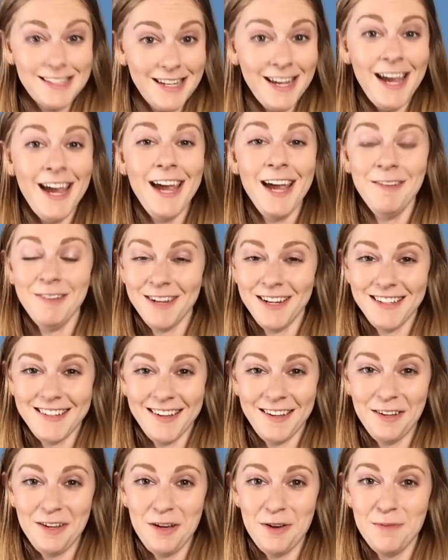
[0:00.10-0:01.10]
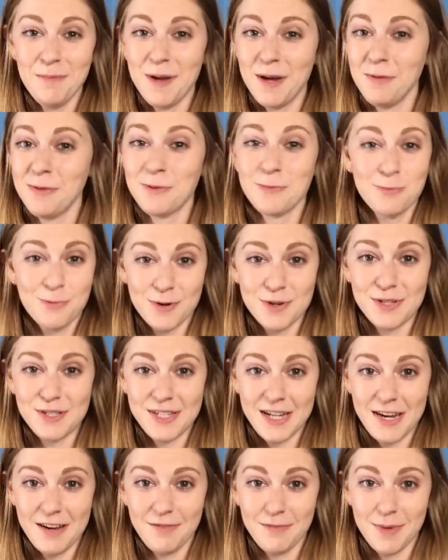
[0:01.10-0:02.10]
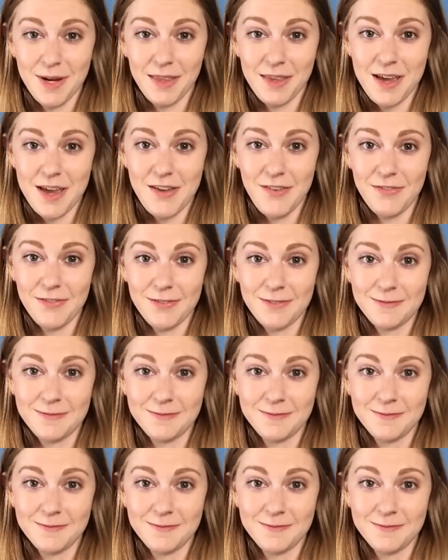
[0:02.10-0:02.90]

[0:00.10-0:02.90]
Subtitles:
Today, I'm going to tell you about the worst day of my life.